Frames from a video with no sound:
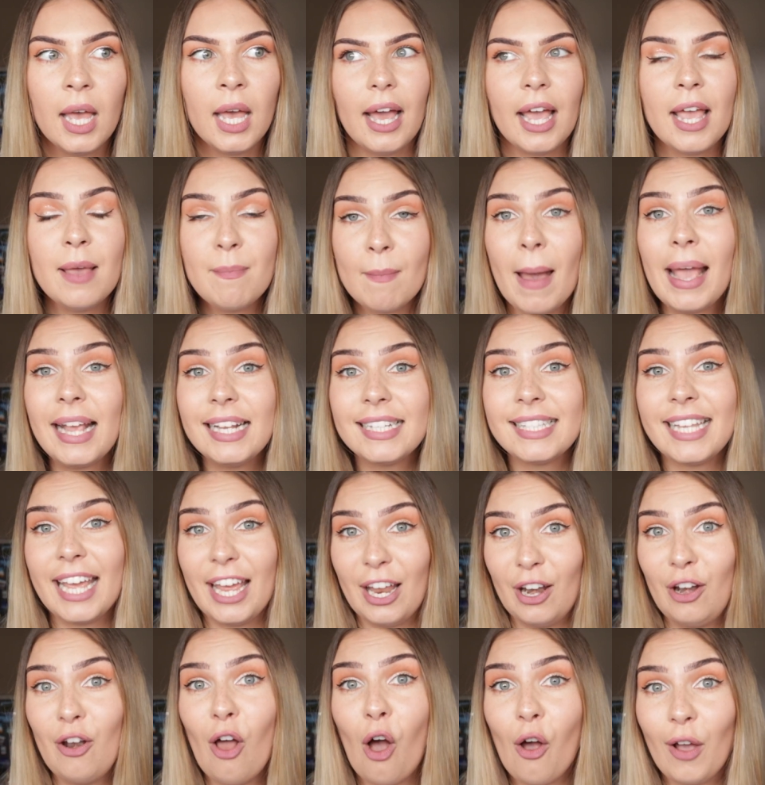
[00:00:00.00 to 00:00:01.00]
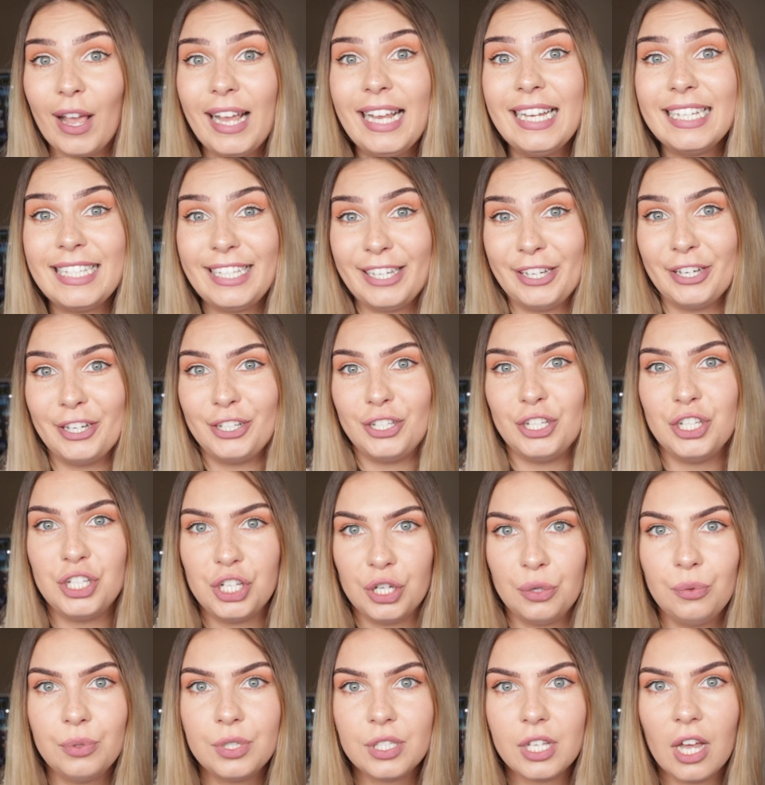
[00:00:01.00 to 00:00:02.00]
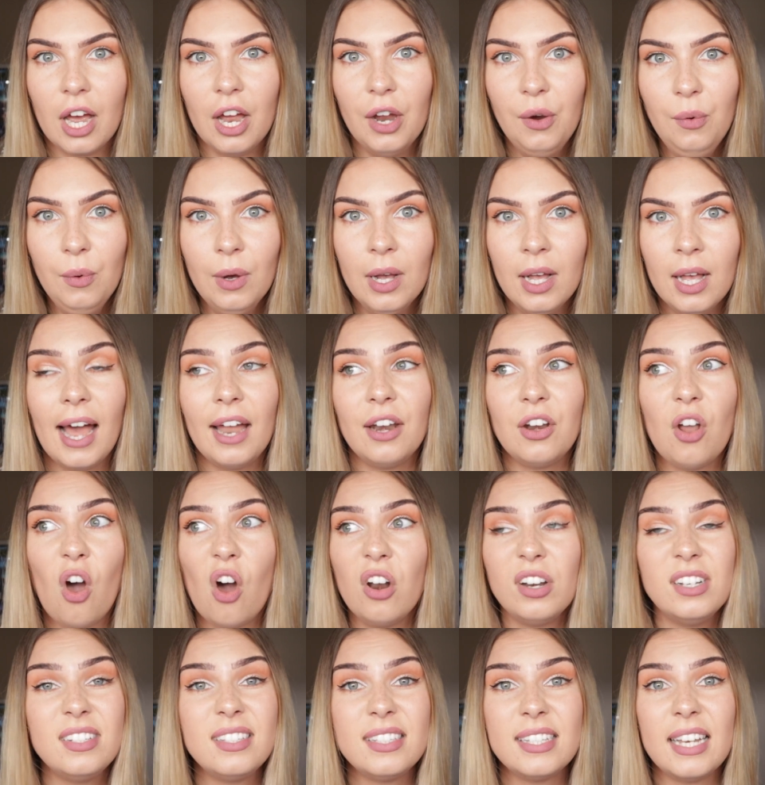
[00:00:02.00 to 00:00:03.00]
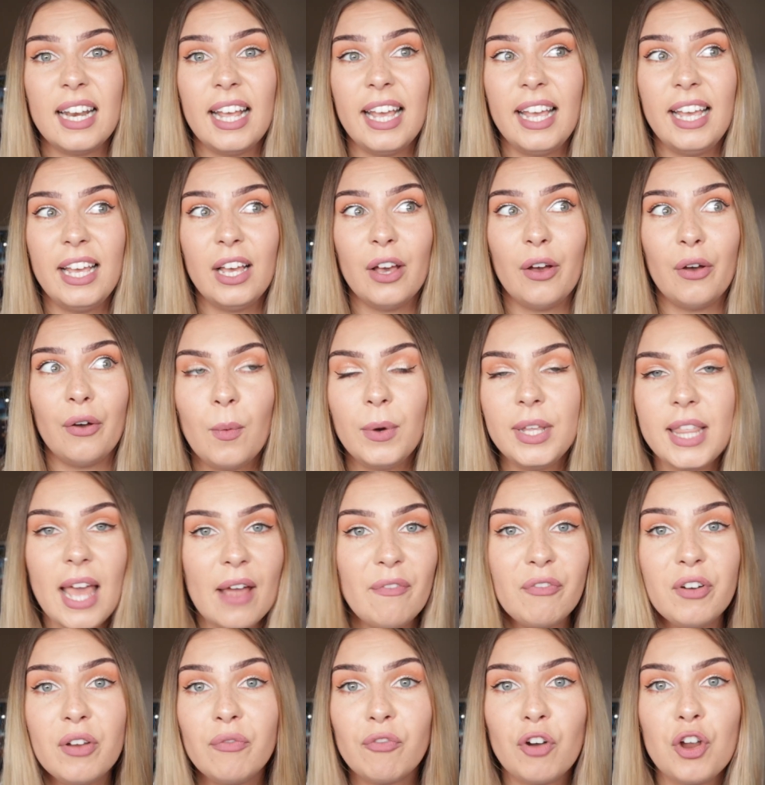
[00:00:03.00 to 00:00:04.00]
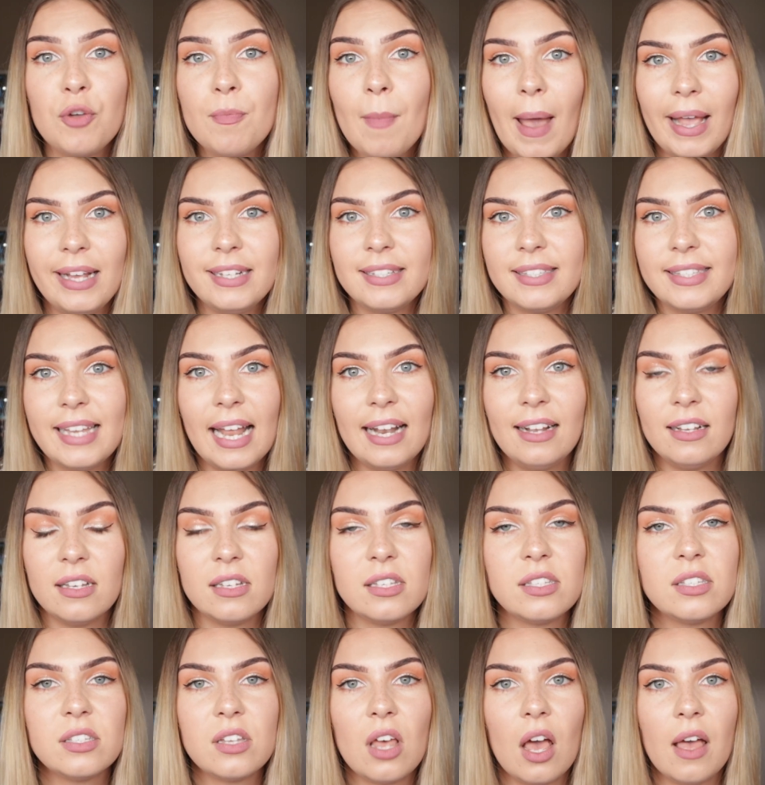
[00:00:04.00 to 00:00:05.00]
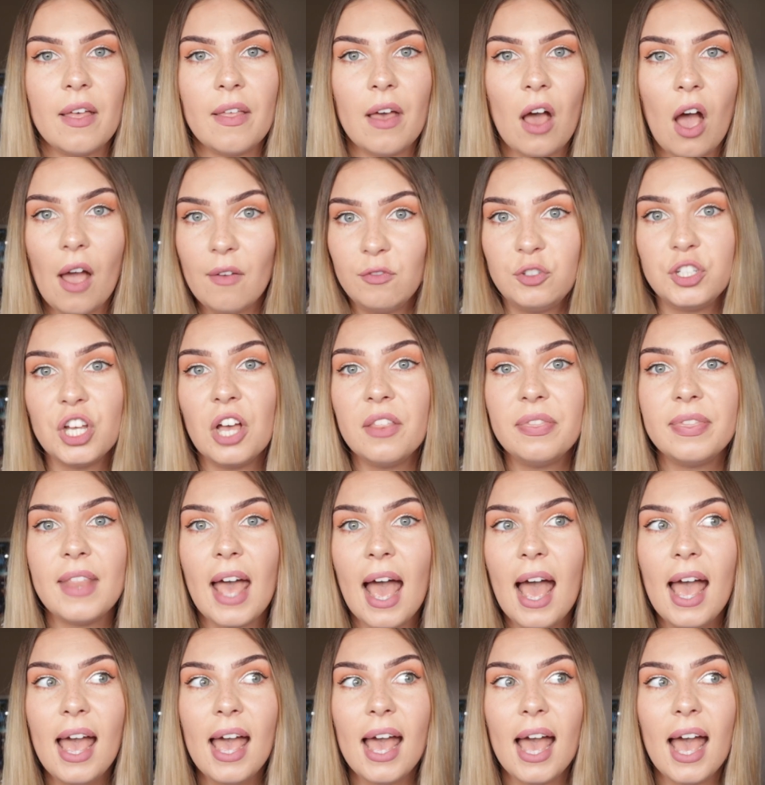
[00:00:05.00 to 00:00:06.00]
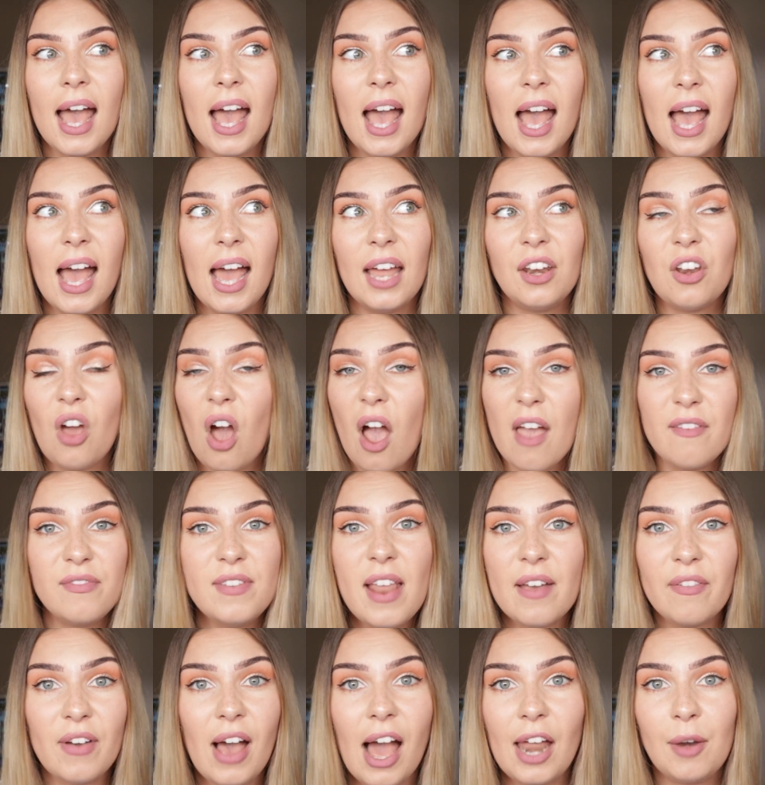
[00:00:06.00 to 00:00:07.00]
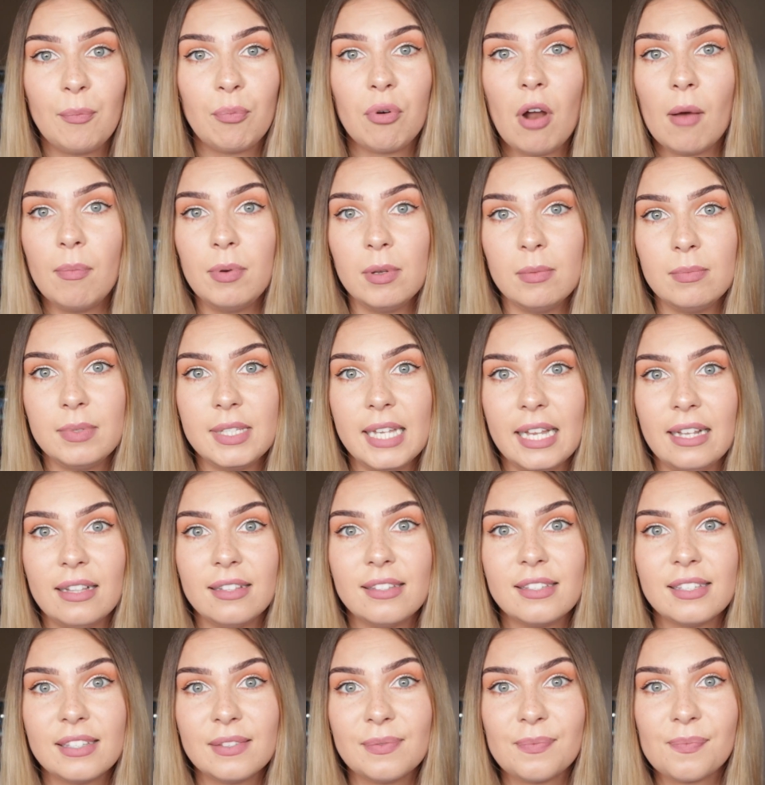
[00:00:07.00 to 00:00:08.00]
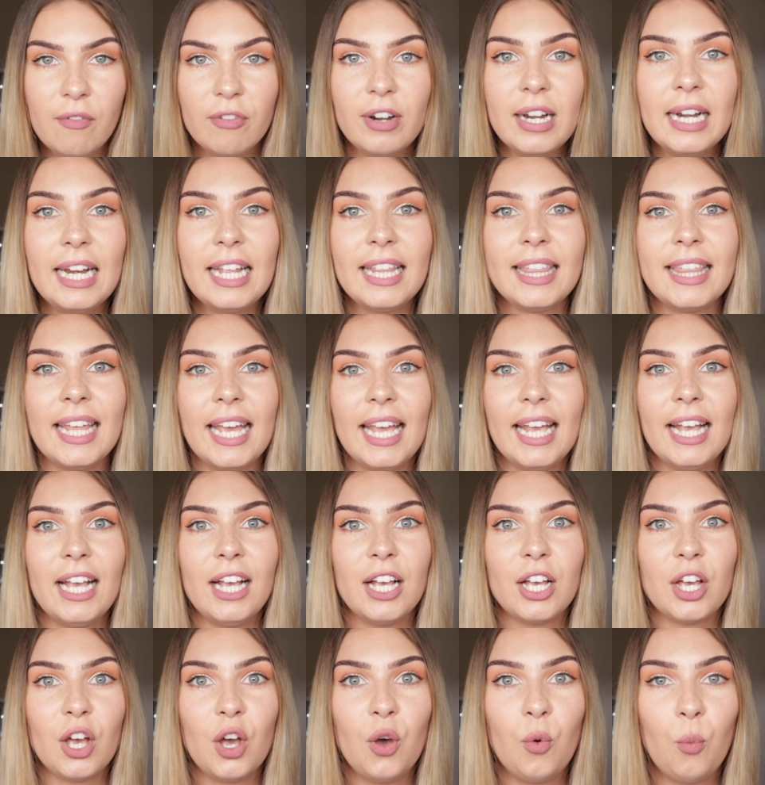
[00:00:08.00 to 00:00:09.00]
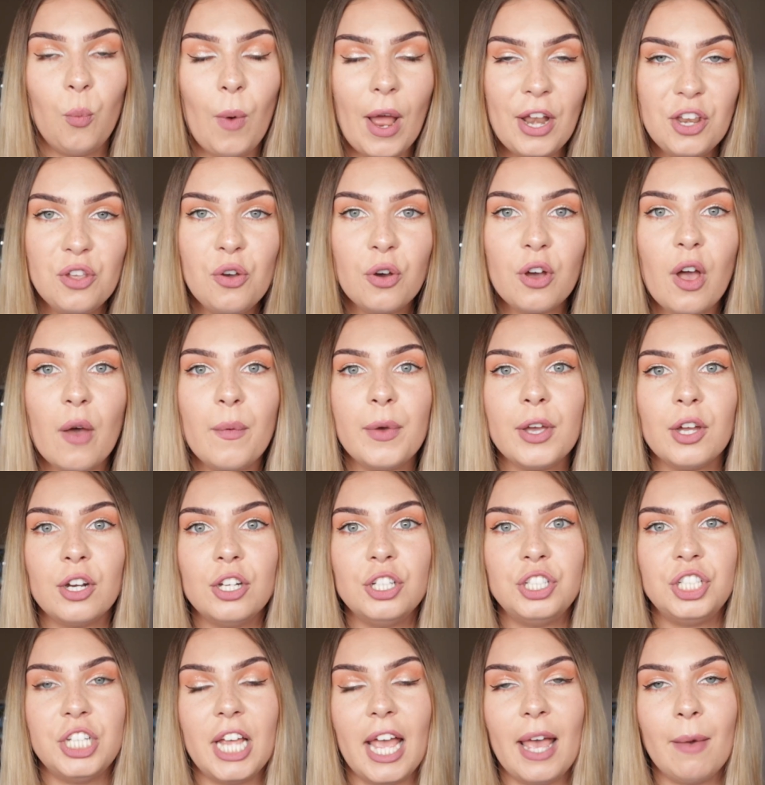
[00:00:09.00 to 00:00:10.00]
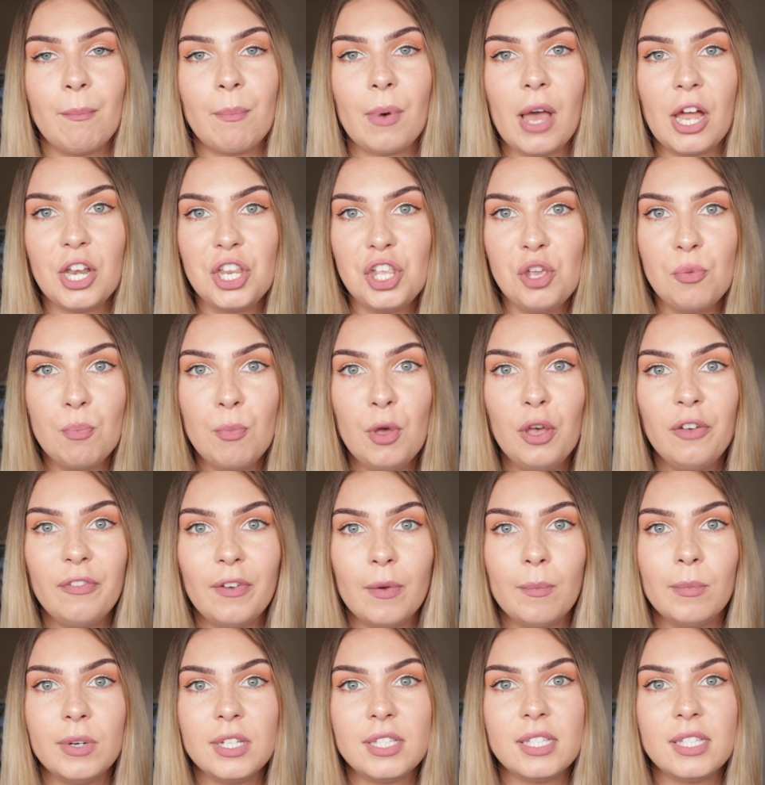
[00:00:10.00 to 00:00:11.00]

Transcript: it makes it a lot easier to do so. And honestly, with every roommate since, I've done that and I've never had a problem since. I really think when you're going on a ship and you move in with